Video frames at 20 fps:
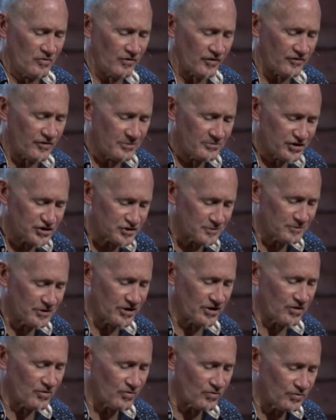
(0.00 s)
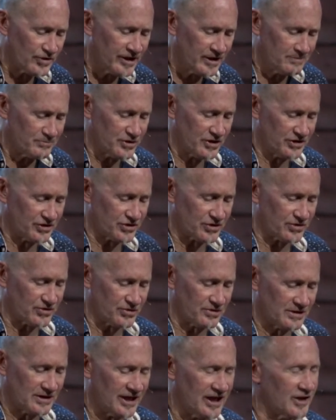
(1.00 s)
will from the Spirit reap
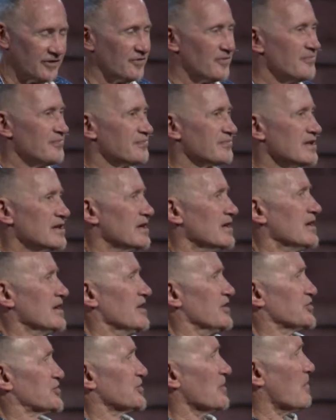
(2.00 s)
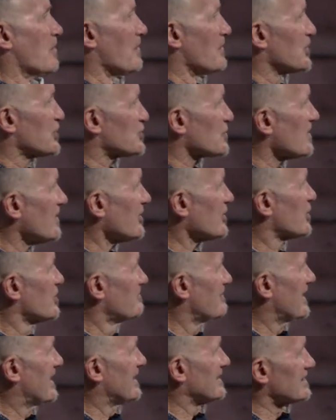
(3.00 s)
eternal life." So when we talk
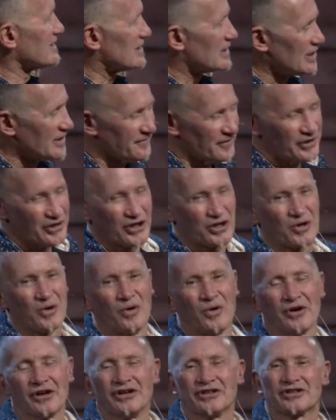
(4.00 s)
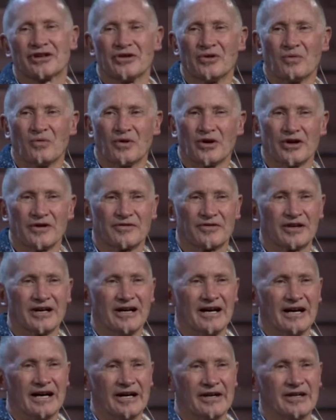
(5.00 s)
about living according to the Word of
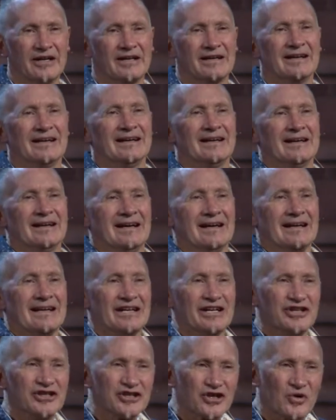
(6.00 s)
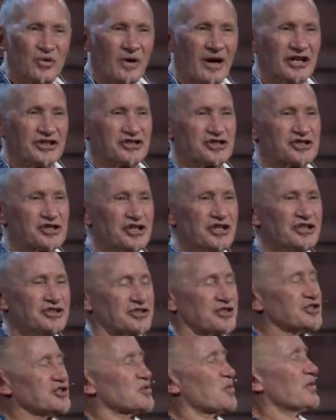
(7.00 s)
God, in Christ
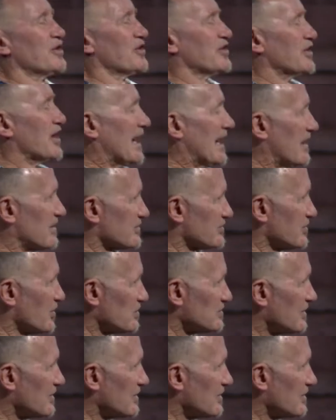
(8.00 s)
Jesus, we are now no